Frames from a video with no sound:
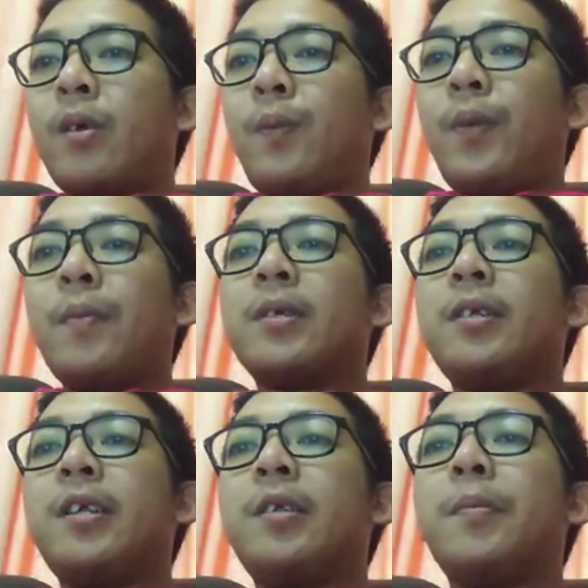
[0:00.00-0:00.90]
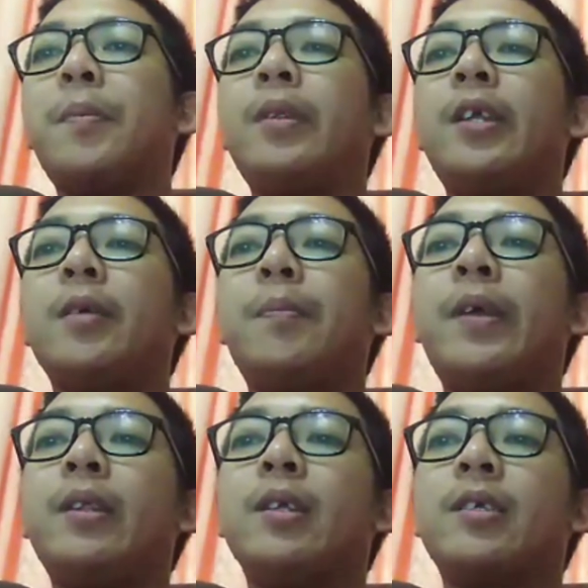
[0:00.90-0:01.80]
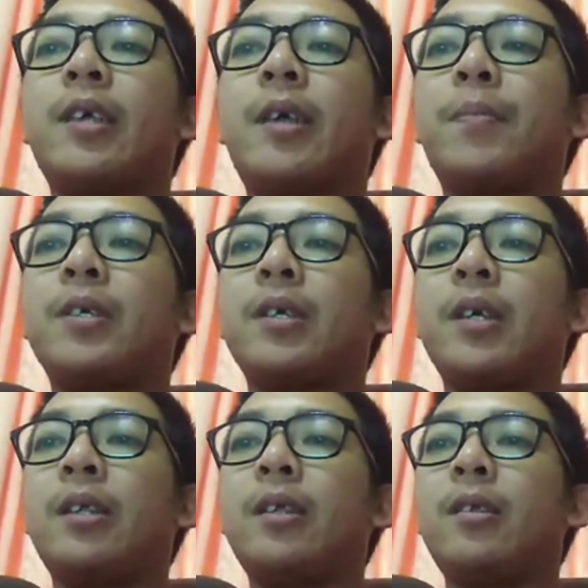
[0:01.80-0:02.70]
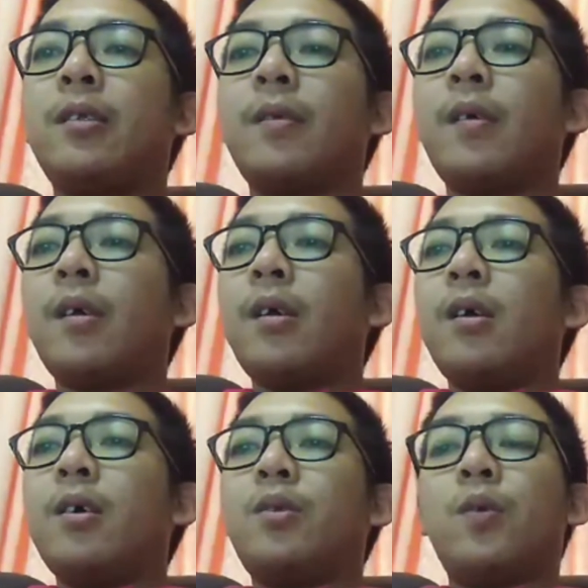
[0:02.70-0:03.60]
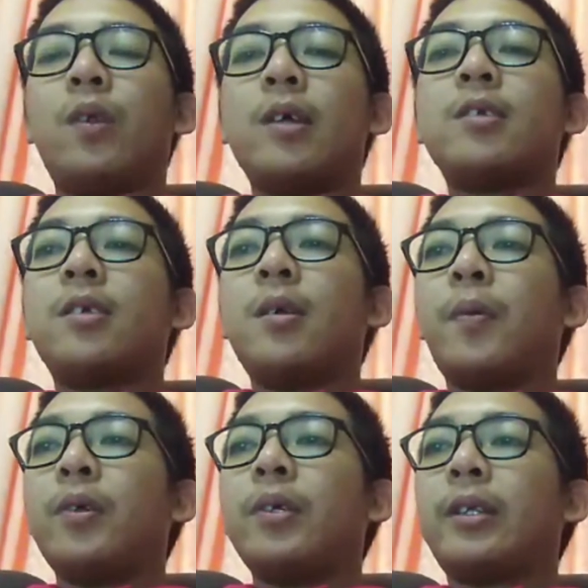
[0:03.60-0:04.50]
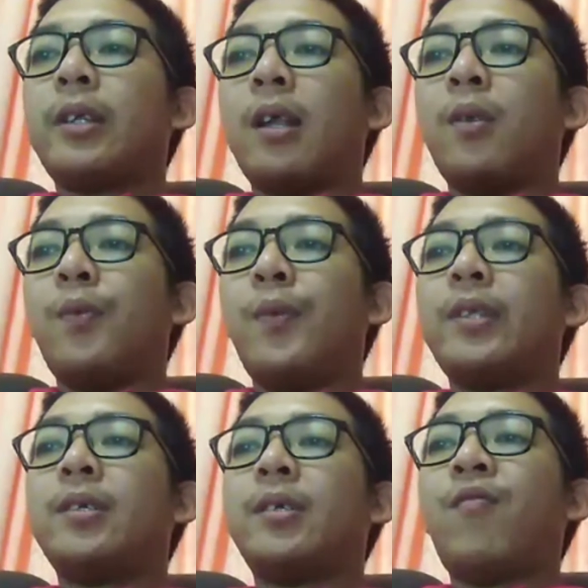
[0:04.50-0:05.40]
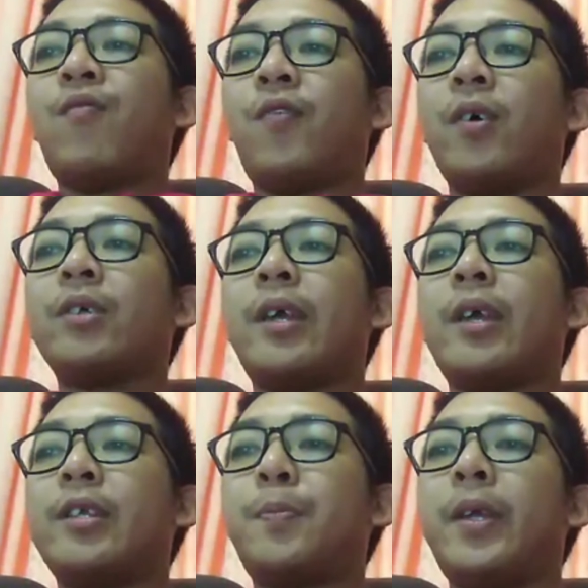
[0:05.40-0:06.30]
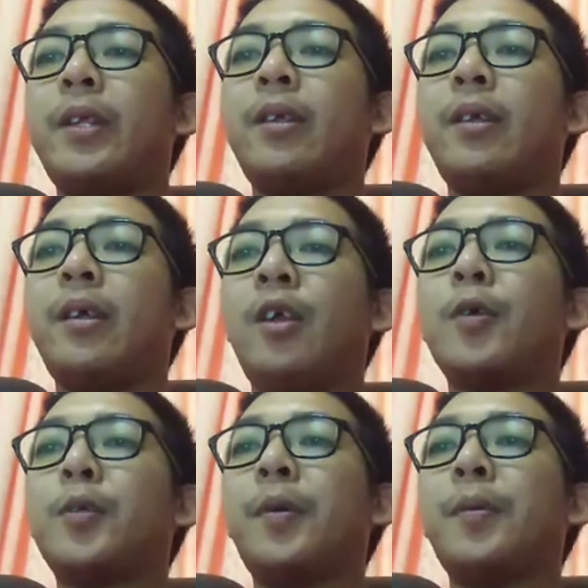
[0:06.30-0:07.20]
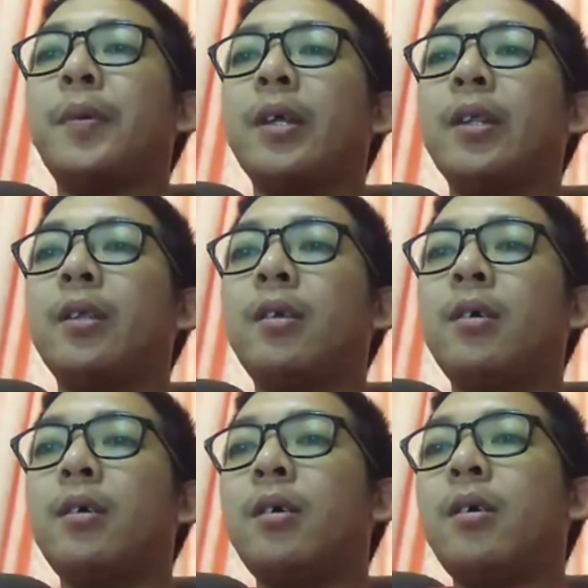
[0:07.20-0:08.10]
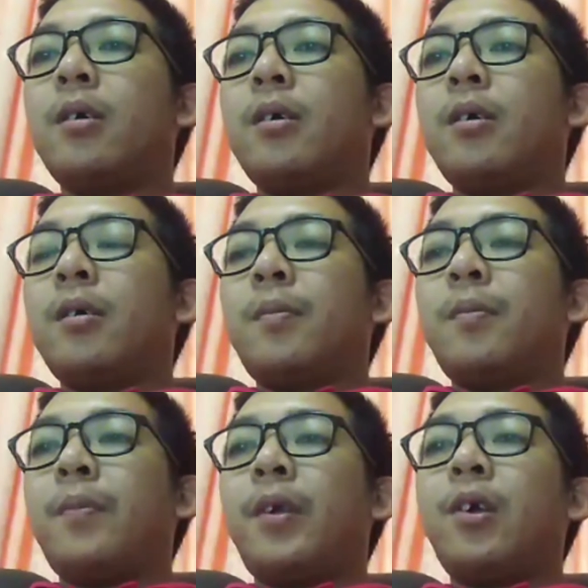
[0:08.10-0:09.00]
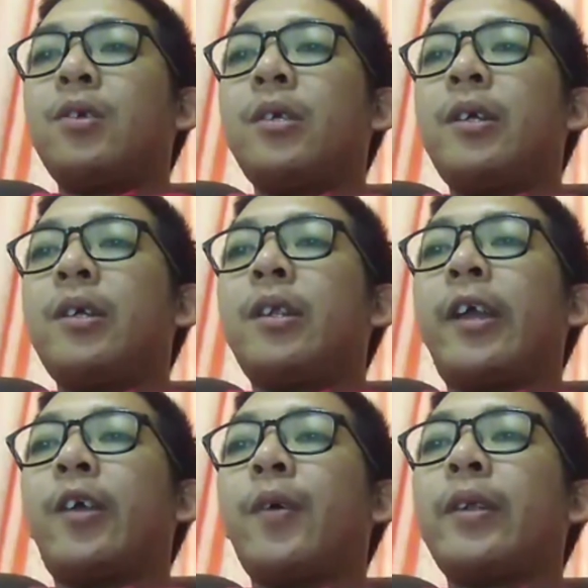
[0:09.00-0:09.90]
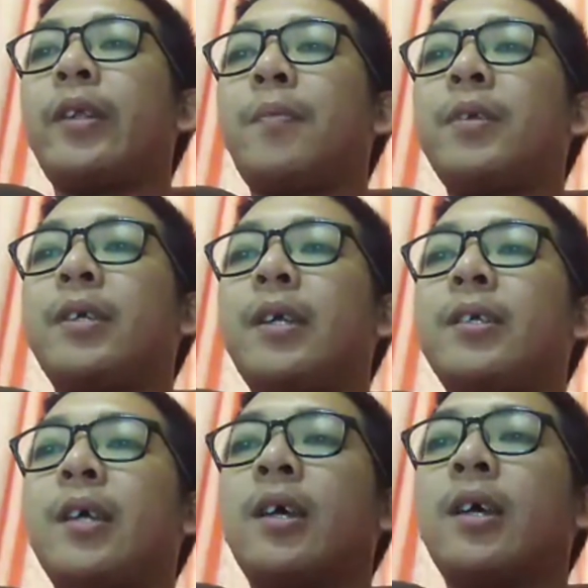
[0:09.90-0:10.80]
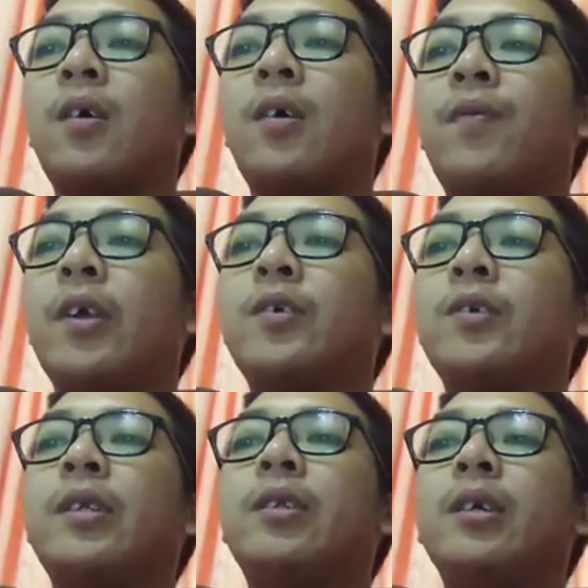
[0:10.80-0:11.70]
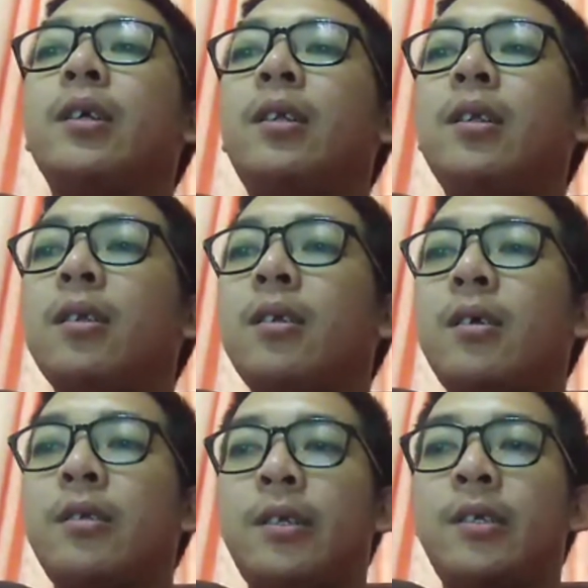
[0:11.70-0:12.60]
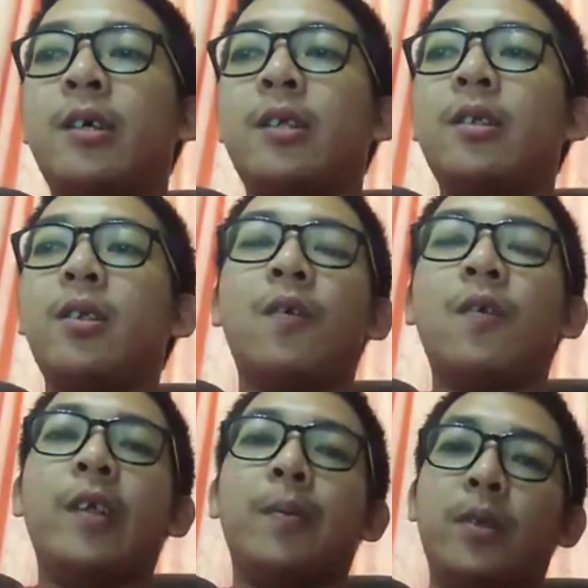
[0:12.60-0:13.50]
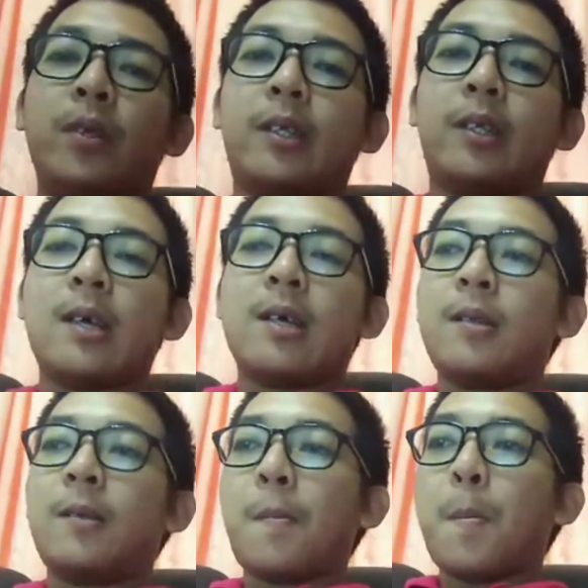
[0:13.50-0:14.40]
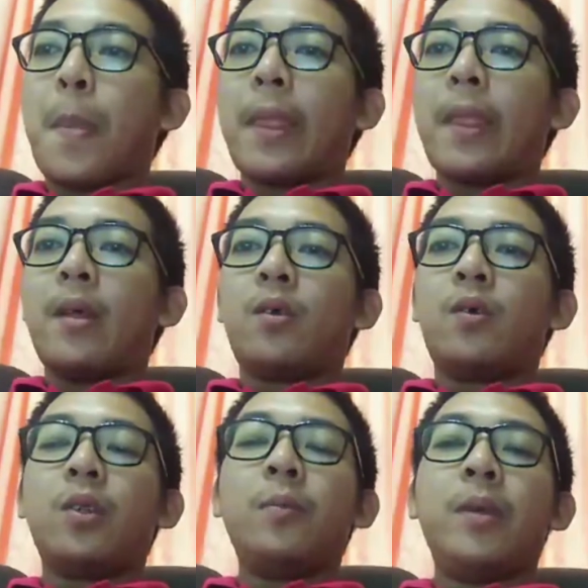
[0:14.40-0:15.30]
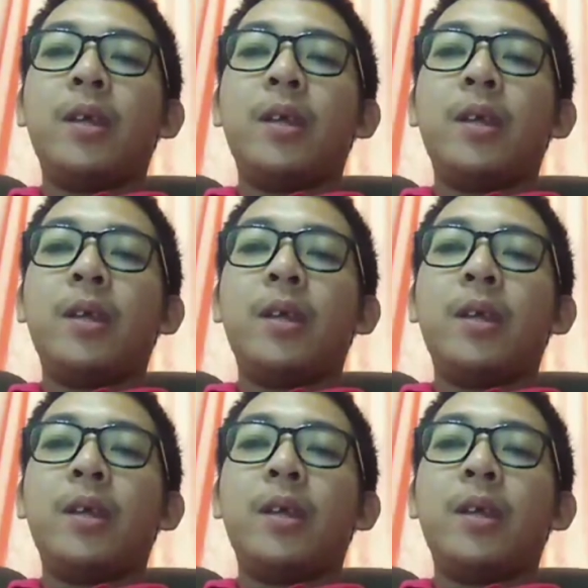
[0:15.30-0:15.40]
We must determine the same person to launch the projectile with same force and speed in experiment, because it accurate and precise data of the horizontal distance of the projectile could be